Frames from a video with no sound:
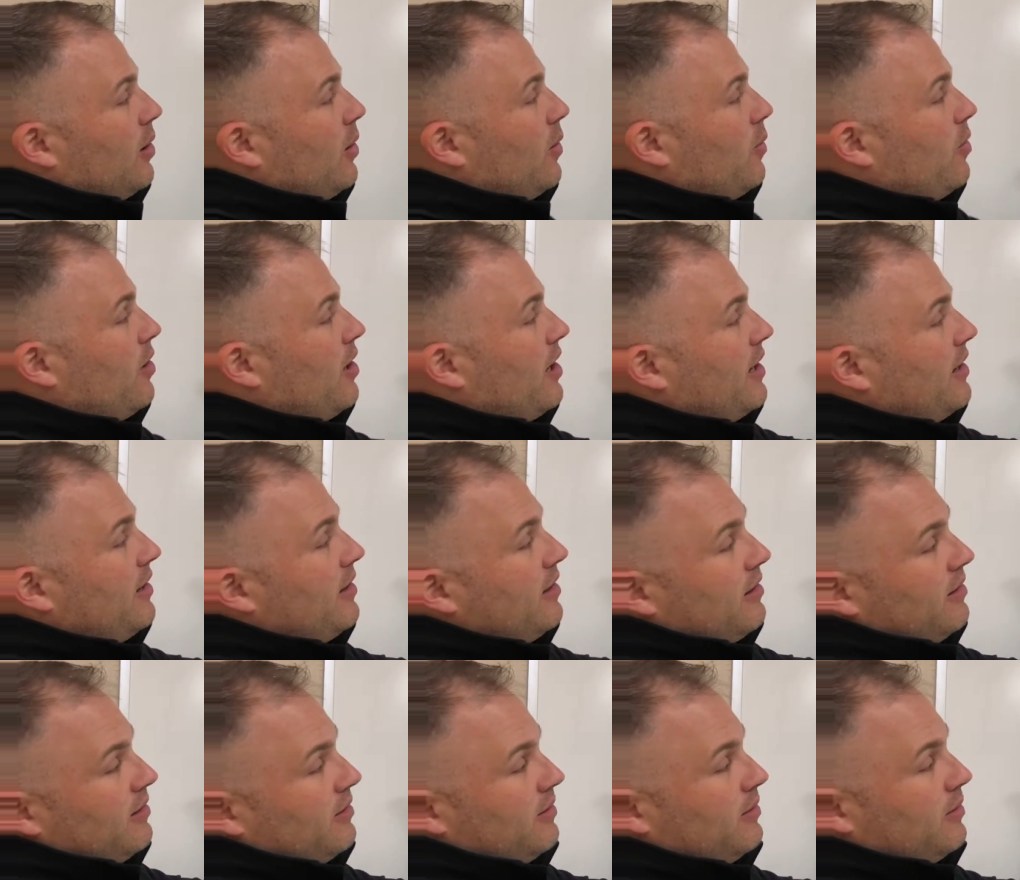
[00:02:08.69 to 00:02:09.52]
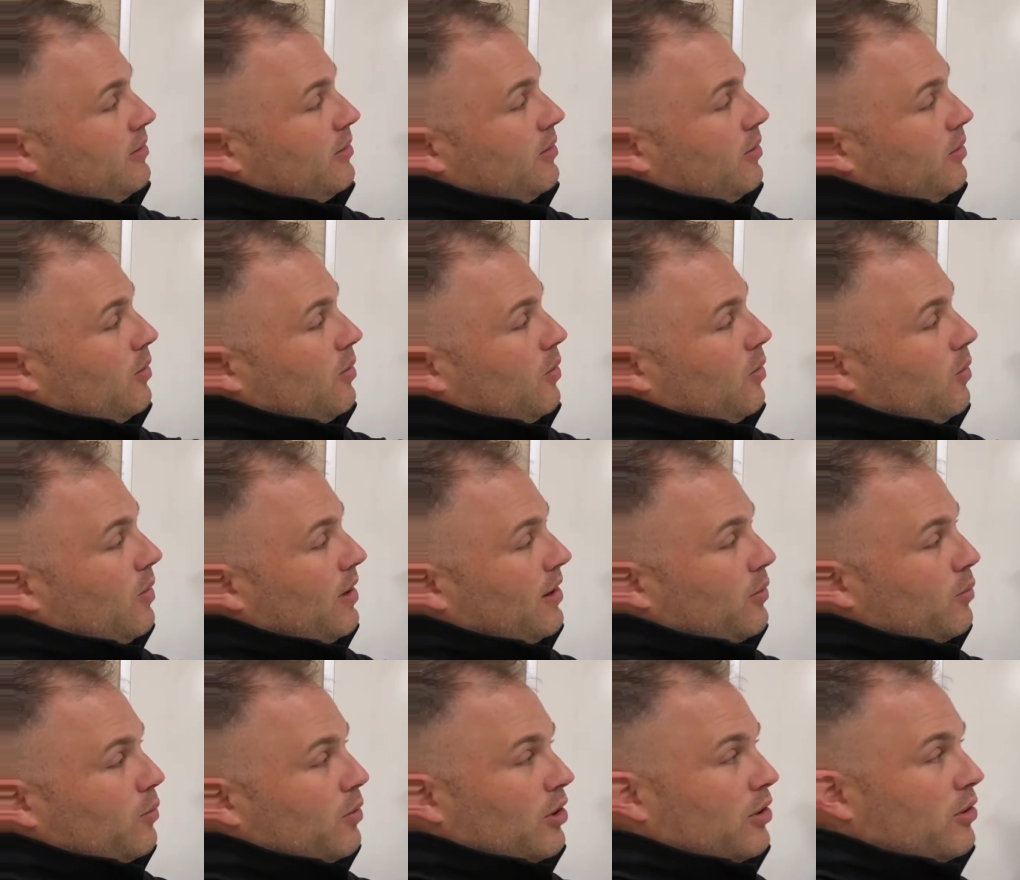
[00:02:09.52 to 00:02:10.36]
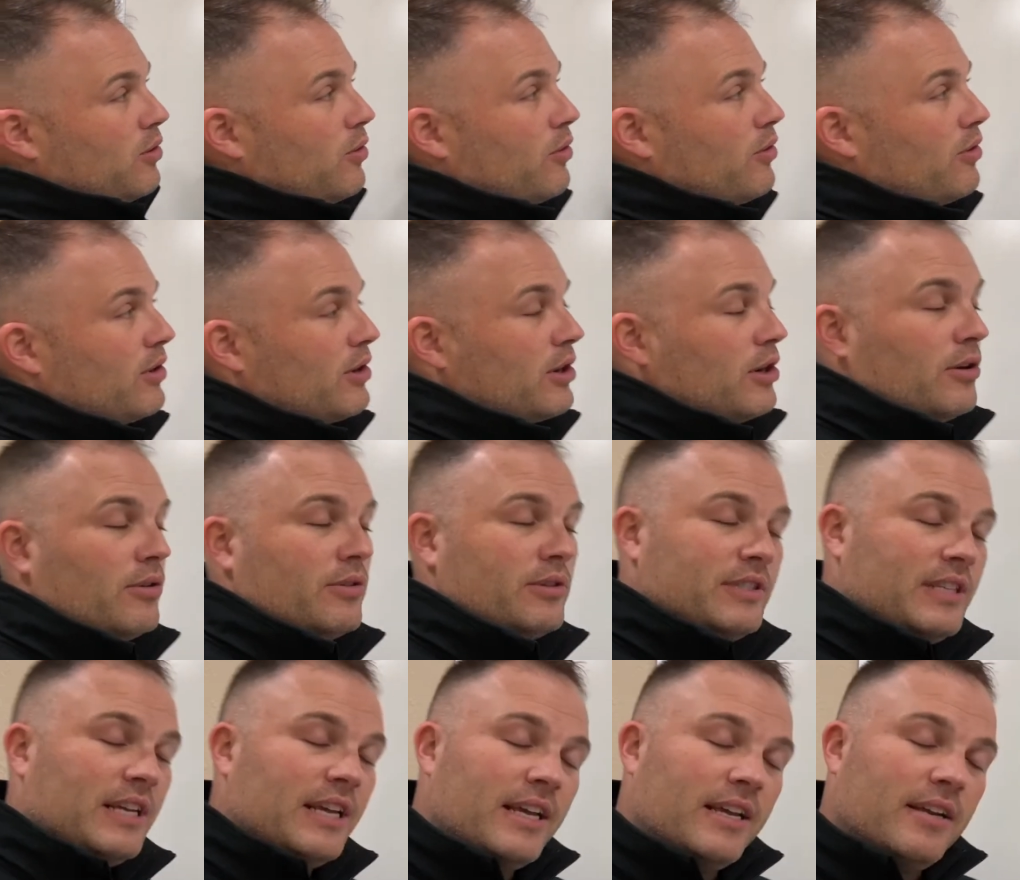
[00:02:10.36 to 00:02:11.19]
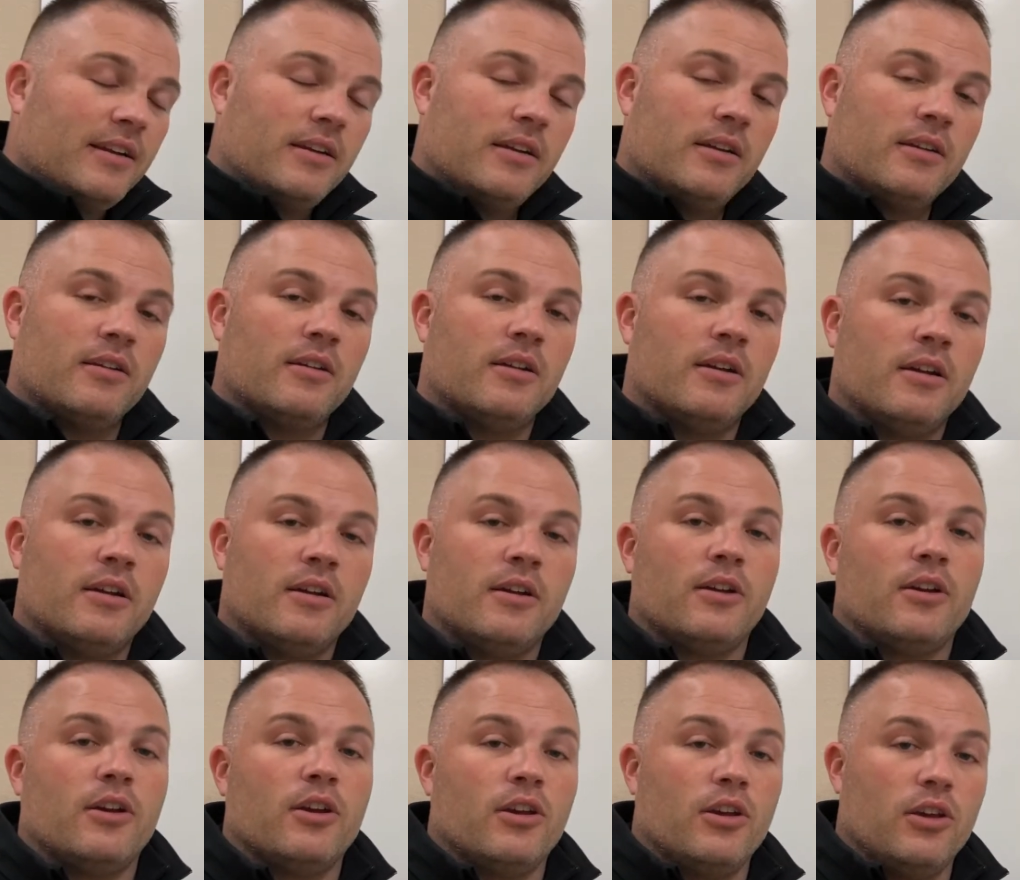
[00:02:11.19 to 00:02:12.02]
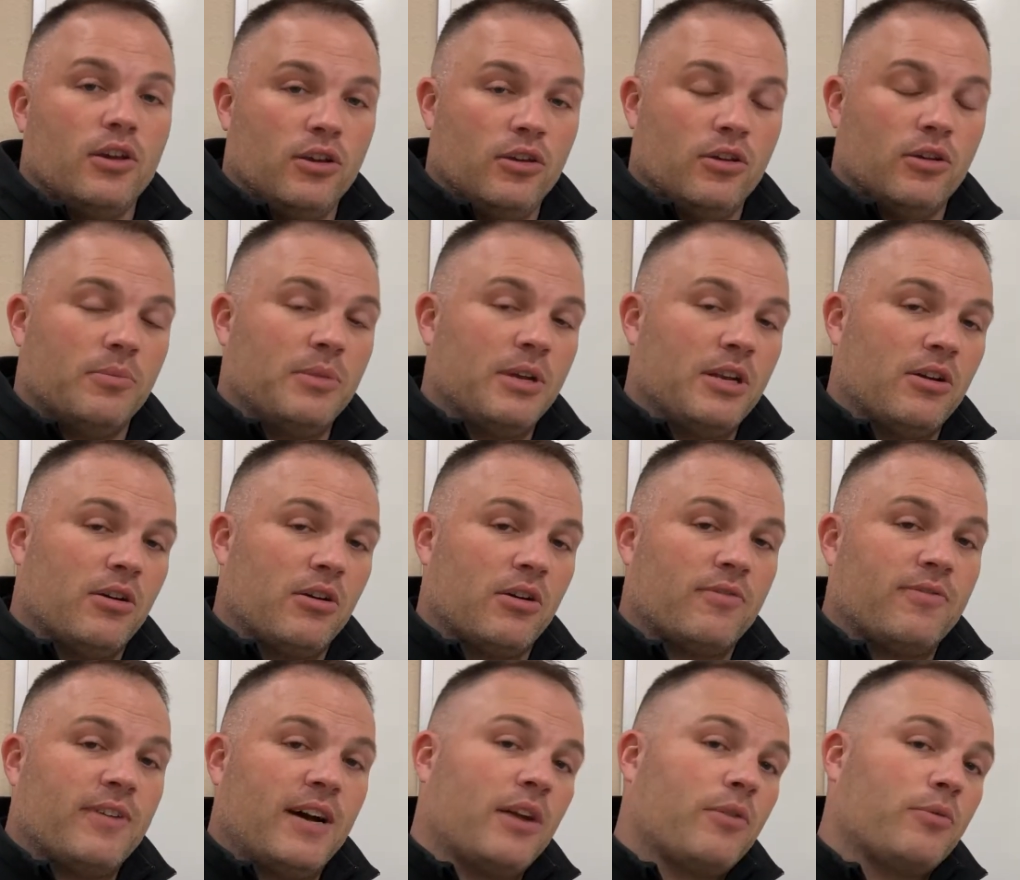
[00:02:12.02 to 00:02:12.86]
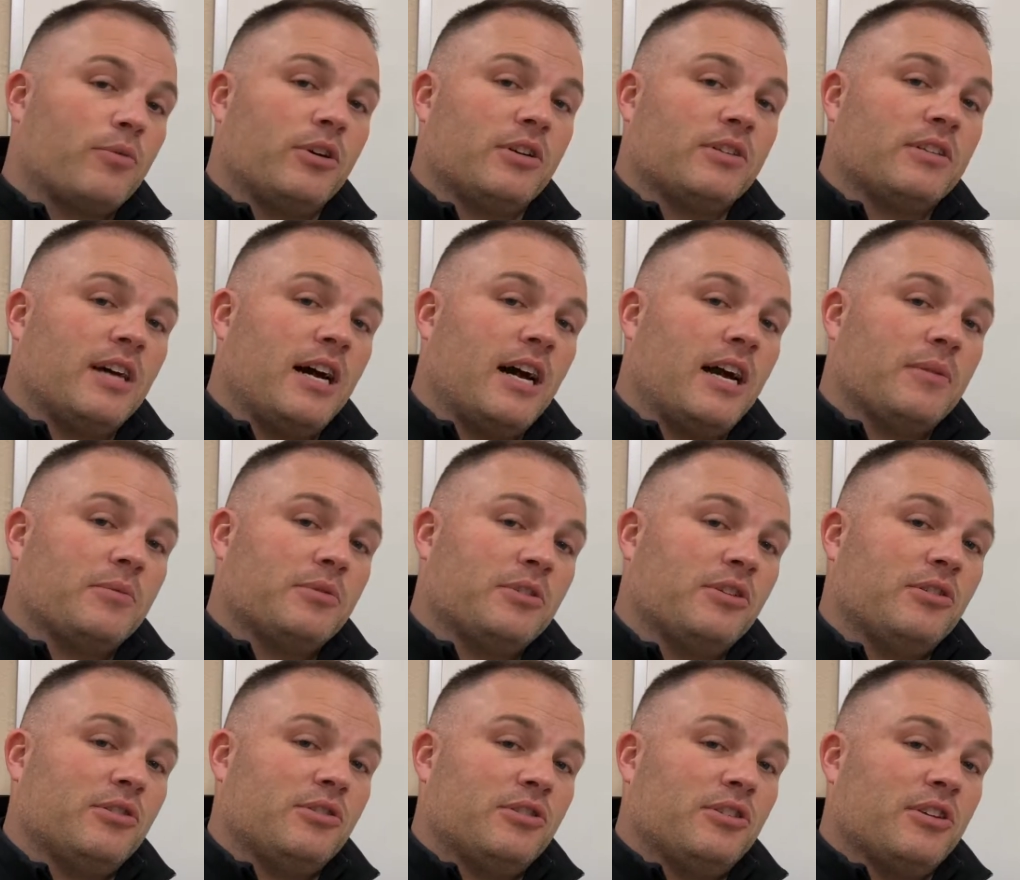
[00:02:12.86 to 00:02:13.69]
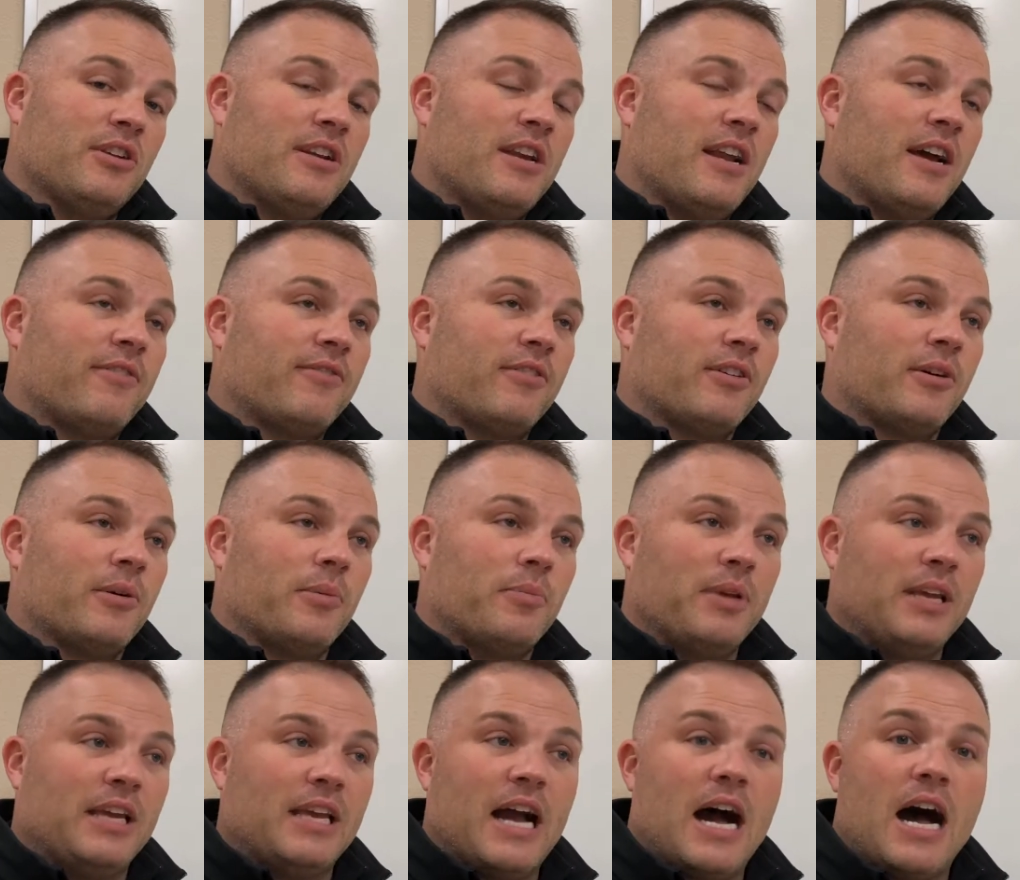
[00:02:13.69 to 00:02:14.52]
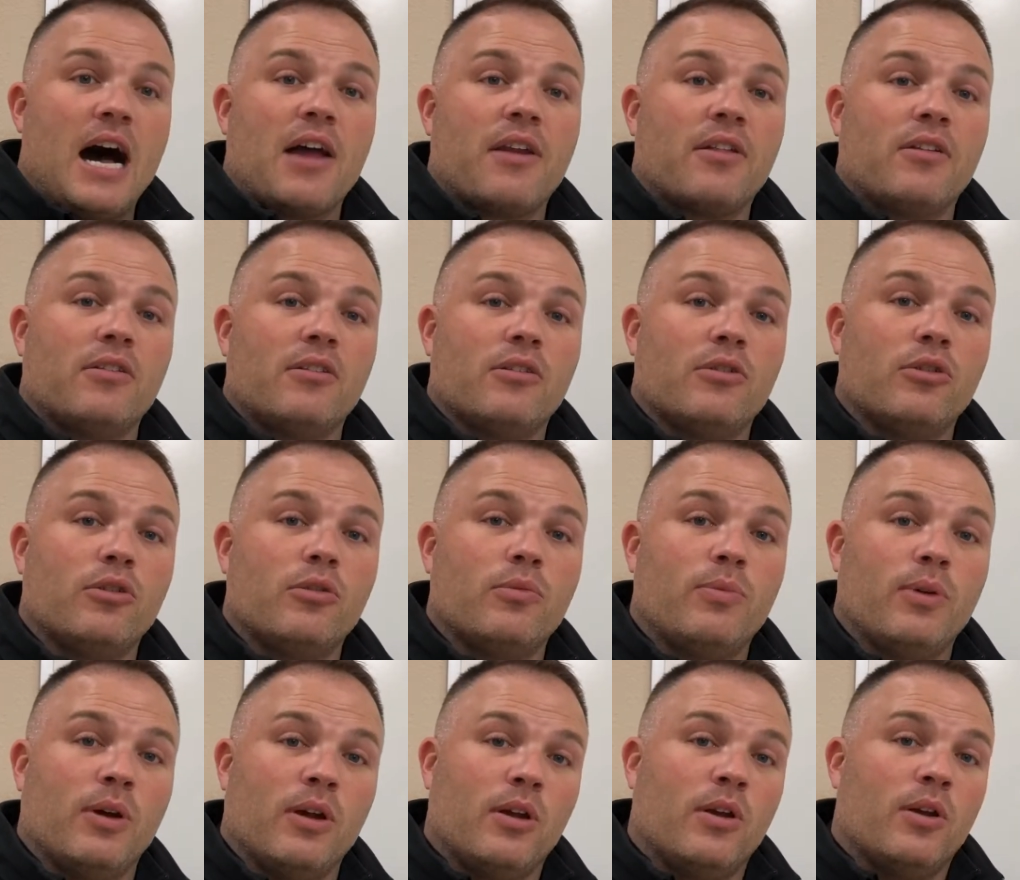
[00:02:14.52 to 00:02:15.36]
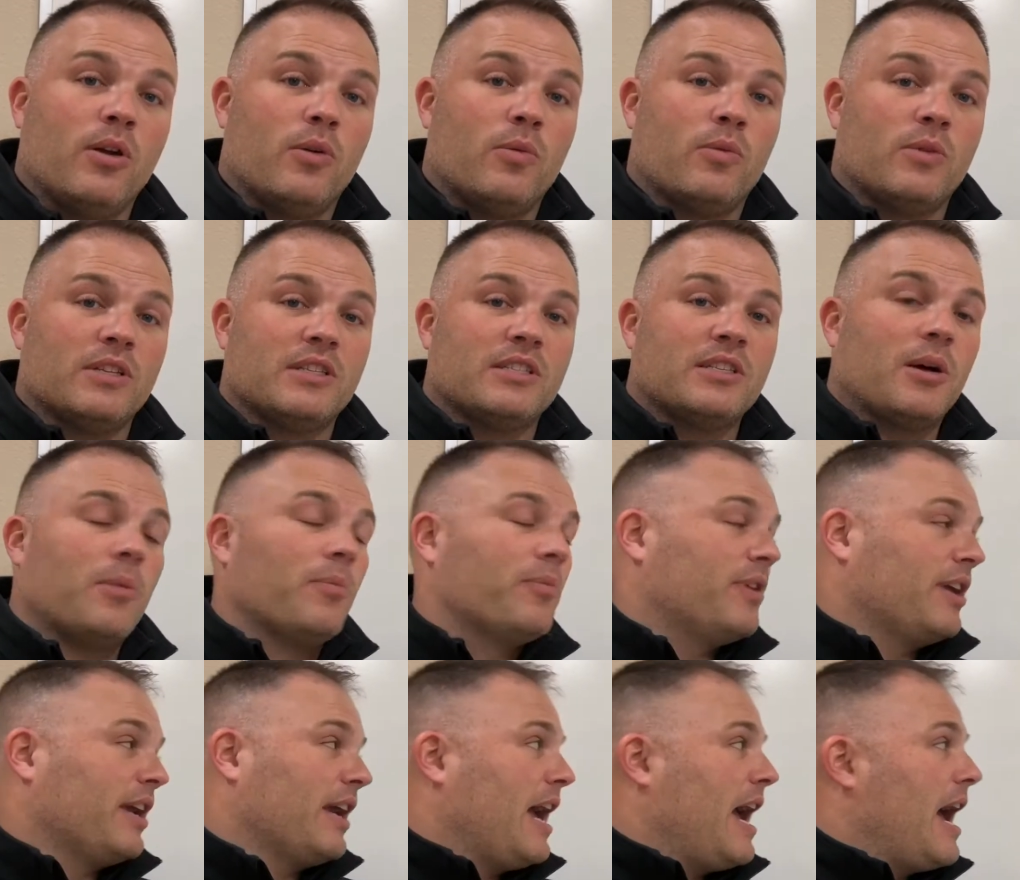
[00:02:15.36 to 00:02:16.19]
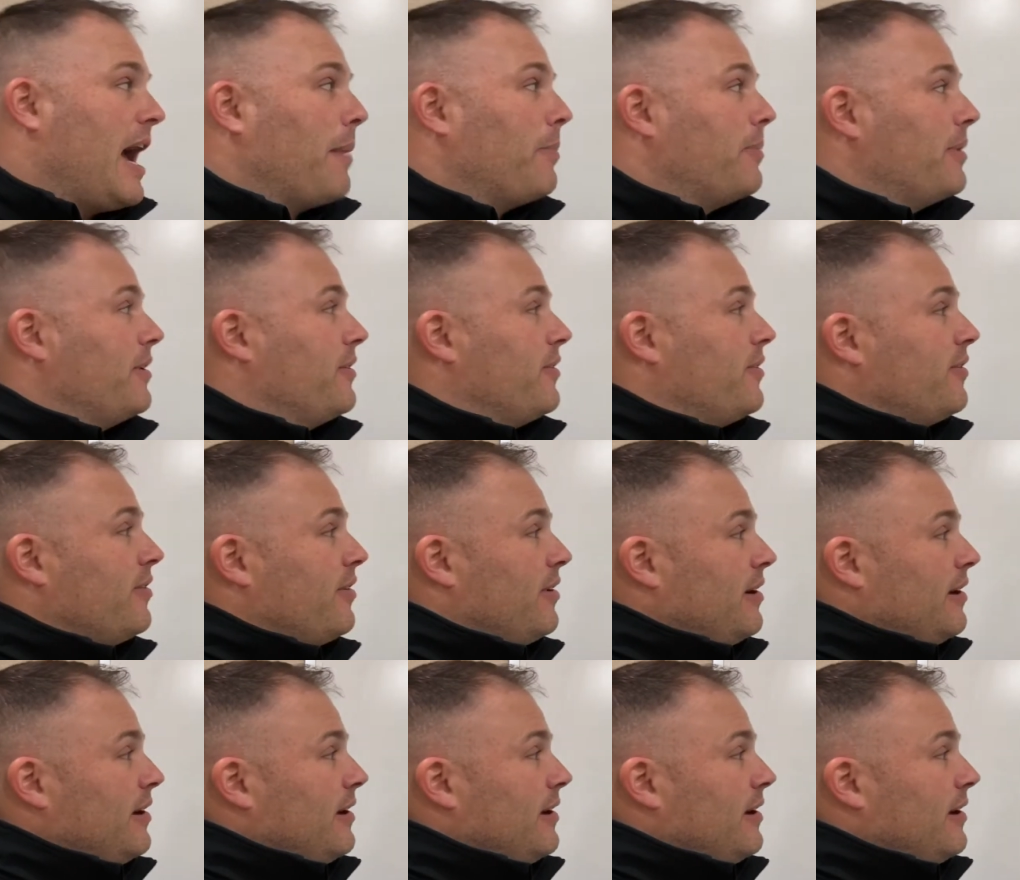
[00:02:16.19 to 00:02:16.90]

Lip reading: One, when a work order goes in, you'll be notified real time. So you should never be out of the loop when something happens.